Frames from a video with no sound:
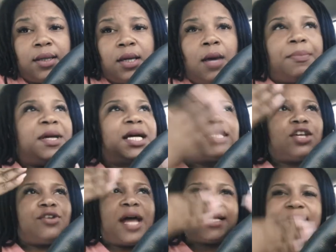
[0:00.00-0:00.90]
Because
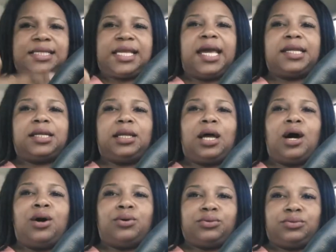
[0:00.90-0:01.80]
they're not
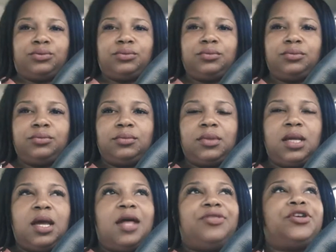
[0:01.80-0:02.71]
standalone.
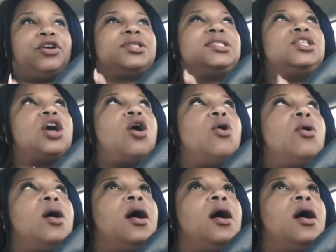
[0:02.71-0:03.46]
There's no